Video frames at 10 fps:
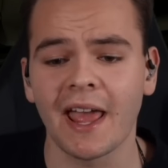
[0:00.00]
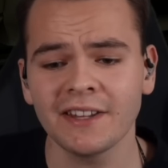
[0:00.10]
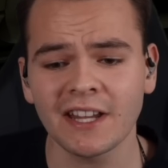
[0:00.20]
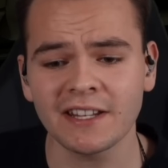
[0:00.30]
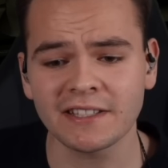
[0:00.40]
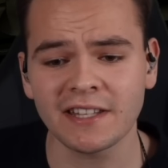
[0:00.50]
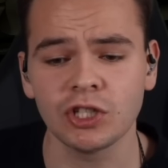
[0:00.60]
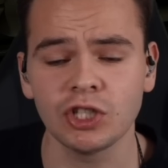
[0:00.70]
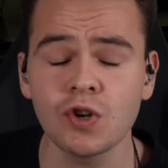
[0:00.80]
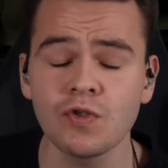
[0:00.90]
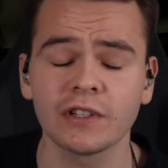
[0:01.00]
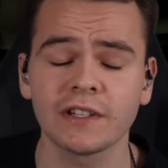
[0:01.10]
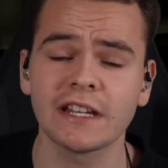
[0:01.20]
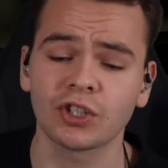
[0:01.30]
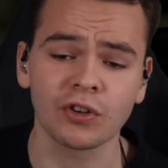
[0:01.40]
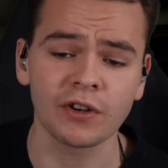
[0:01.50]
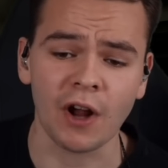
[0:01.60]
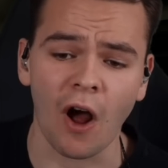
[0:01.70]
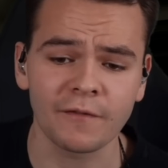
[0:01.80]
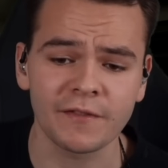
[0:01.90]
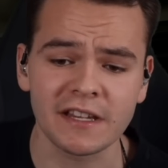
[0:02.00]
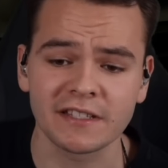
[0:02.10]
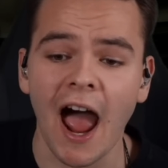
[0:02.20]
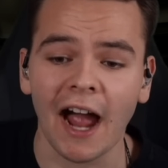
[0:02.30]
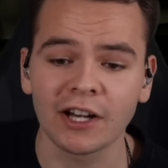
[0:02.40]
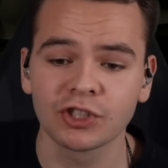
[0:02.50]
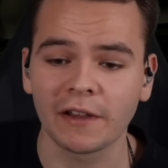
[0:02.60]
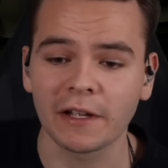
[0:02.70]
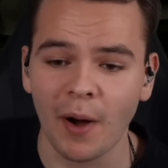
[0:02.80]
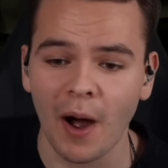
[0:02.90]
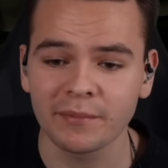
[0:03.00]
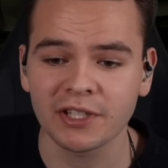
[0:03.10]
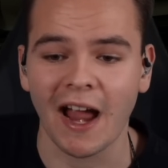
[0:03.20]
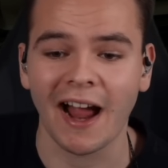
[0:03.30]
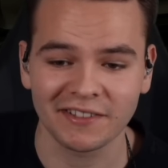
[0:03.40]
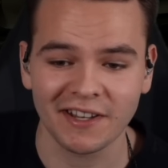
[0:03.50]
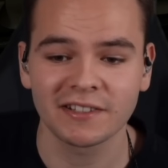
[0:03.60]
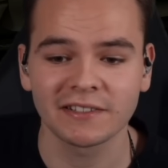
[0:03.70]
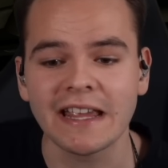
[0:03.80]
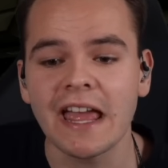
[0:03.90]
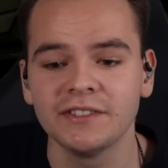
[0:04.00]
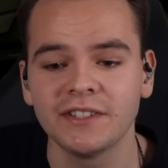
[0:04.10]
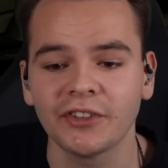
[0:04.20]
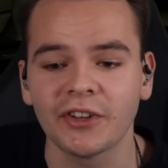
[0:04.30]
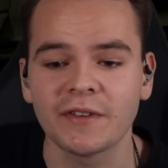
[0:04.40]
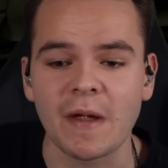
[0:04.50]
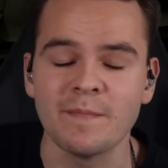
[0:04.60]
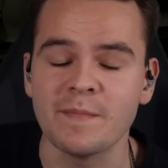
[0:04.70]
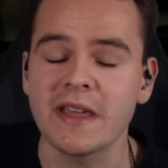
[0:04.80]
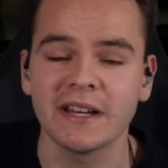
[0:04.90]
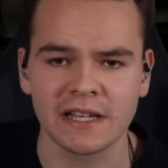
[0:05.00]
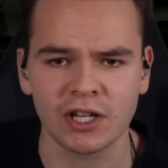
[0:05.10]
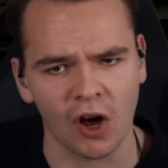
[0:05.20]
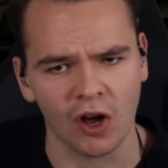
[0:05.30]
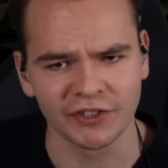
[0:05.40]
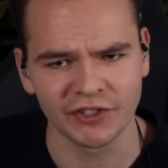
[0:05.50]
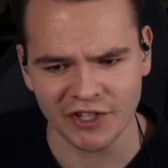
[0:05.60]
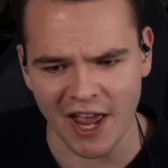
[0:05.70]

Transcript: But as I said, usually turning off these hydraulic pumps or accidentally doesn't immediately cause